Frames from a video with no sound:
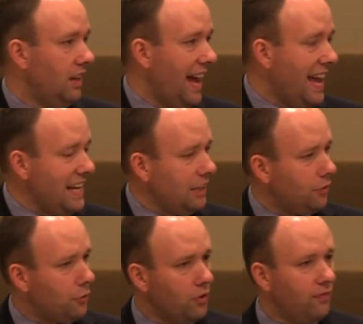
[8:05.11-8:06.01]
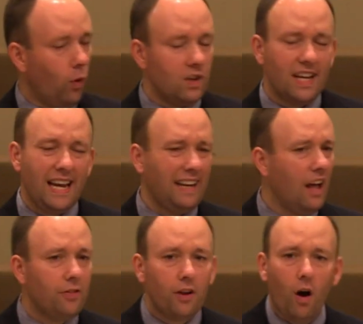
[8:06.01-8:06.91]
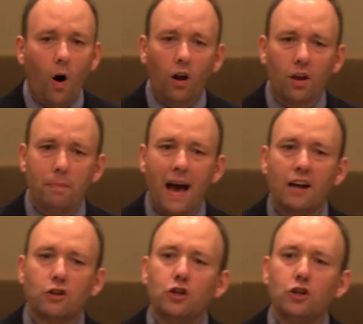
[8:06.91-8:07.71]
8 through 14, that are all about